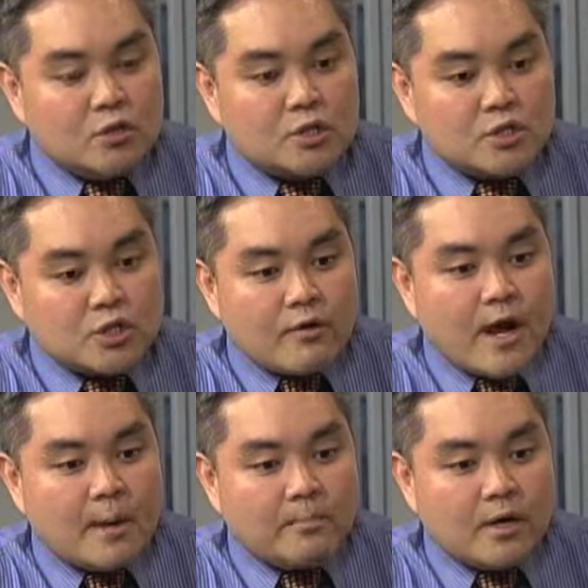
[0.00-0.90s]

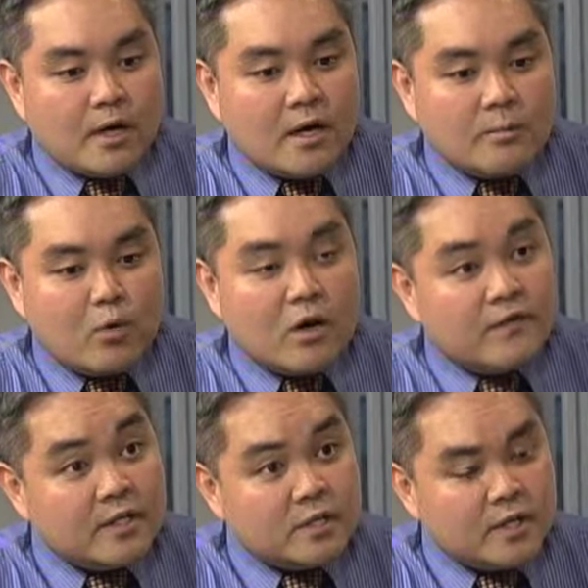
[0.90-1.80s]
scrap more
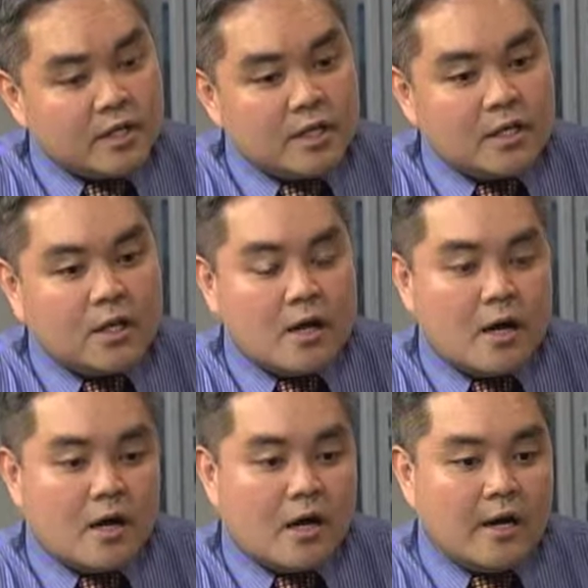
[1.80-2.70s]
efficiently
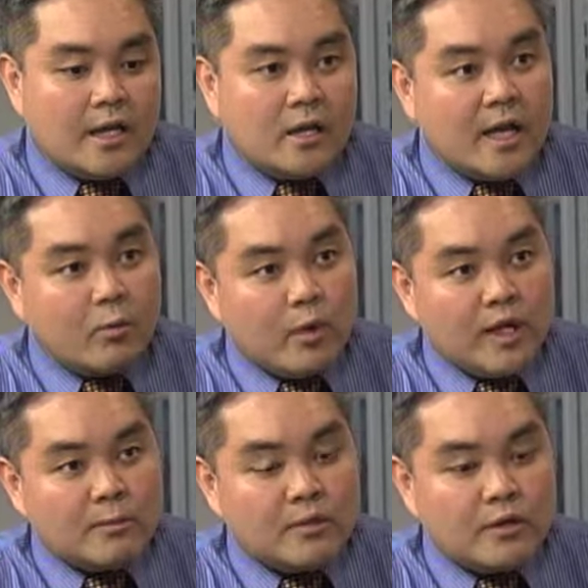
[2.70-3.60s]
and
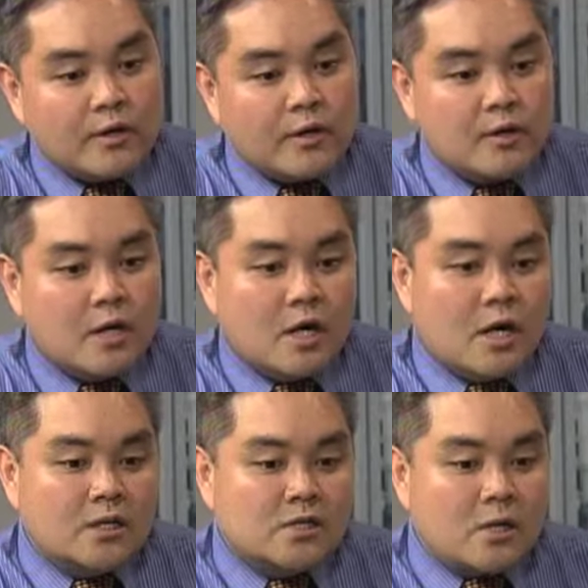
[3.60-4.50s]
lightweighting material.
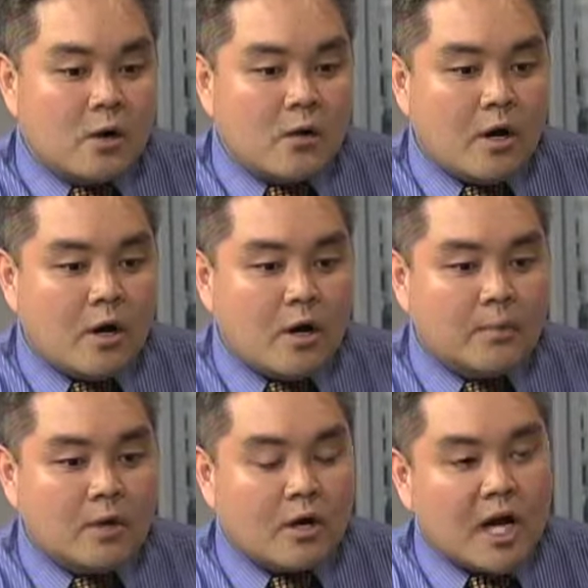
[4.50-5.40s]
So
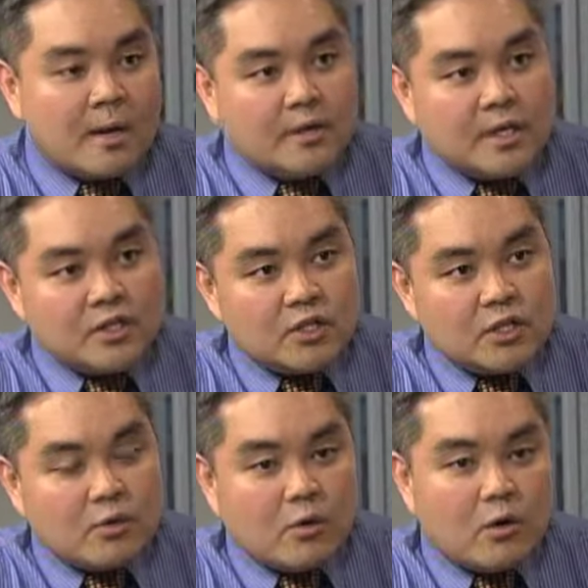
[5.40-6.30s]
a
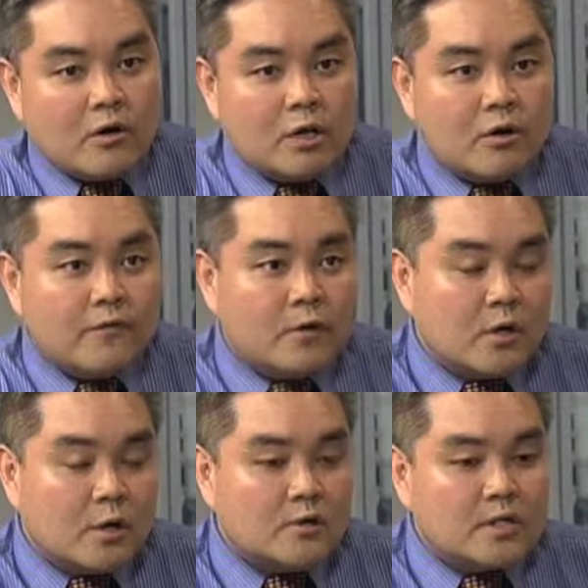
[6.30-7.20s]
combination or a few
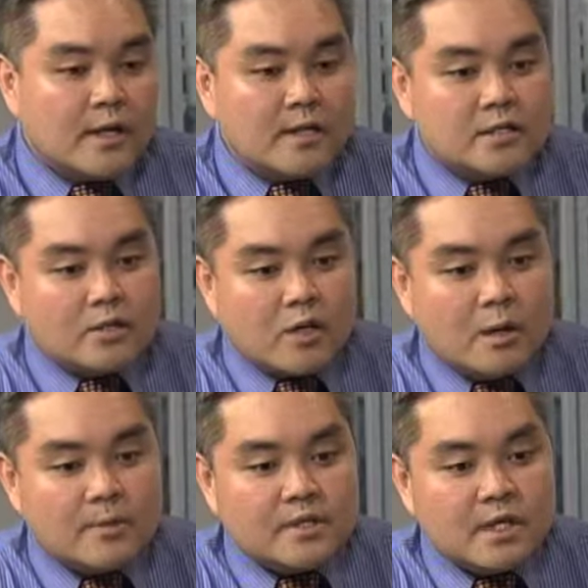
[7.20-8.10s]
of those things,
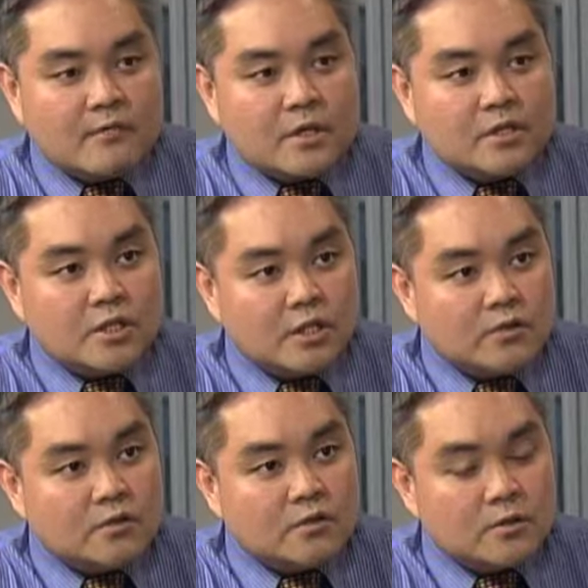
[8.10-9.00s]
companies have
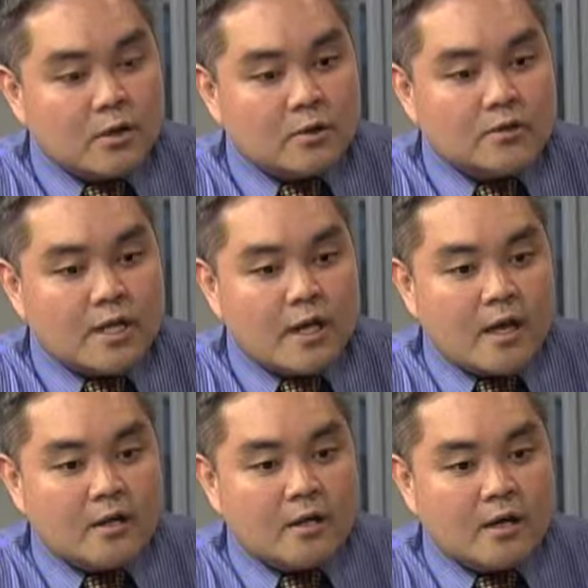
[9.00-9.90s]
continued to do those
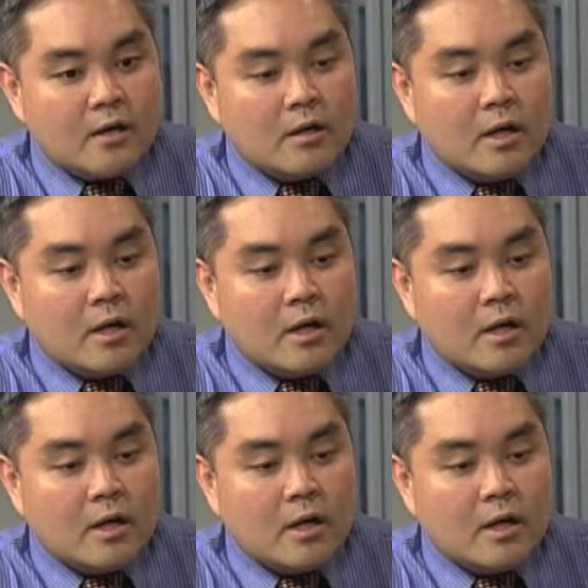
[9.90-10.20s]
and